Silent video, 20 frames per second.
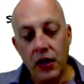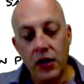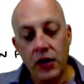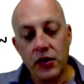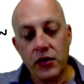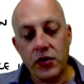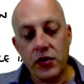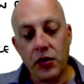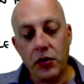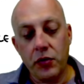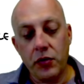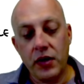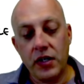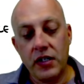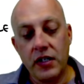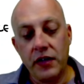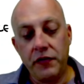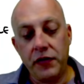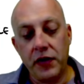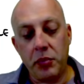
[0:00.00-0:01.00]
So the
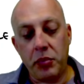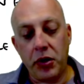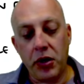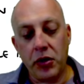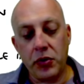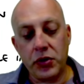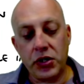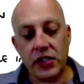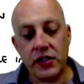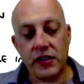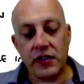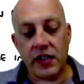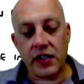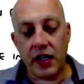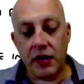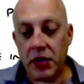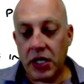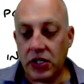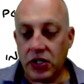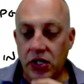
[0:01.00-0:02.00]
different approaches I
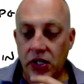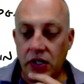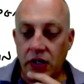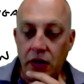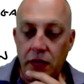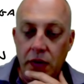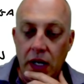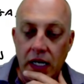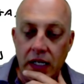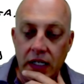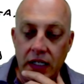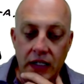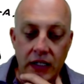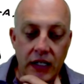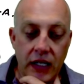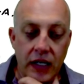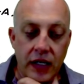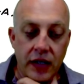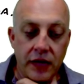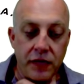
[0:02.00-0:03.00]
mentioned already.
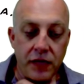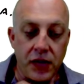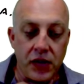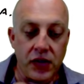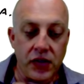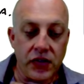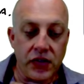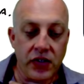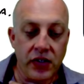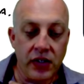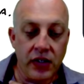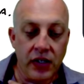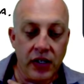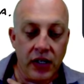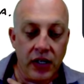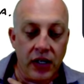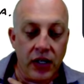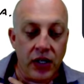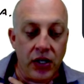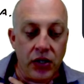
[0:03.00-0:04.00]
First,
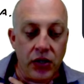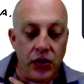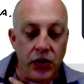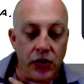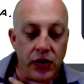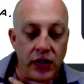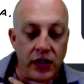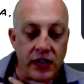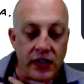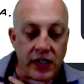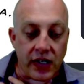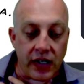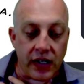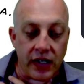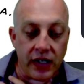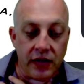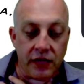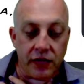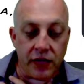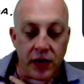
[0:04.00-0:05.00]
you could
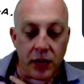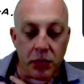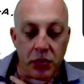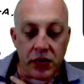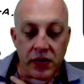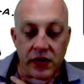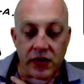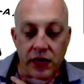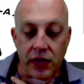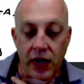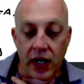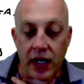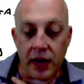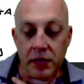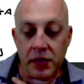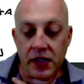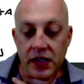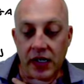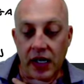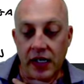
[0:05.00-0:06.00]
design for a
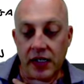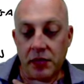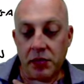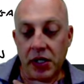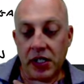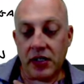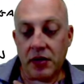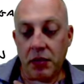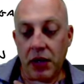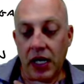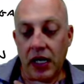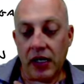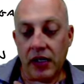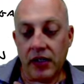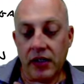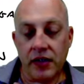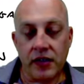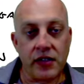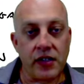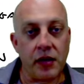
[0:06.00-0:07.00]
prescribed seismic demand
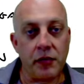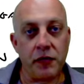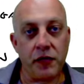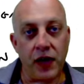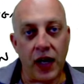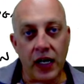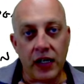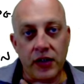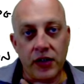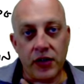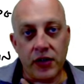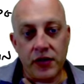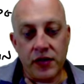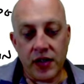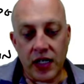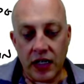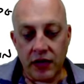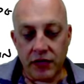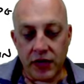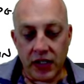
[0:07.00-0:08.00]
and some factor of
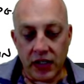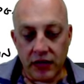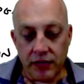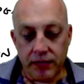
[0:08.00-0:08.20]
safety.